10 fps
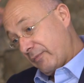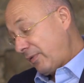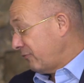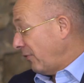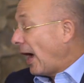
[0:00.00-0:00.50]

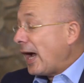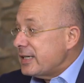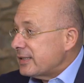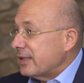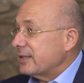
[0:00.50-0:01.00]
with
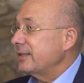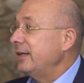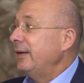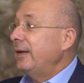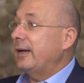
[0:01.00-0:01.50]
ISIS,
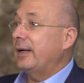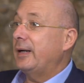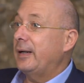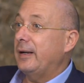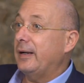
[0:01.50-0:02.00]

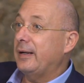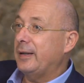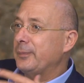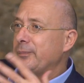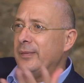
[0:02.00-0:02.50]

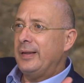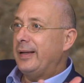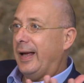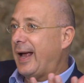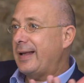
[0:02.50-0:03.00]
and
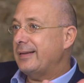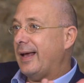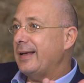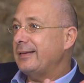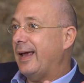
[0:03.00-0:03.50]

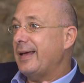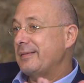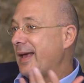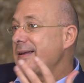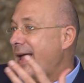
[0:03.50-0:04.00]

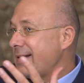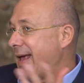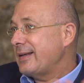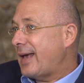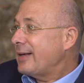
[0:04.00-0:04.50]

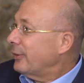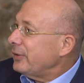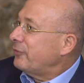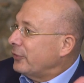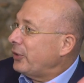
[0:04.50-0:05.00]

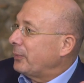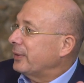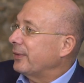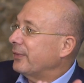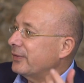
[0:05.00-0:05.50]
other
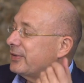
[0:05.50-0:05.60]
phenomena.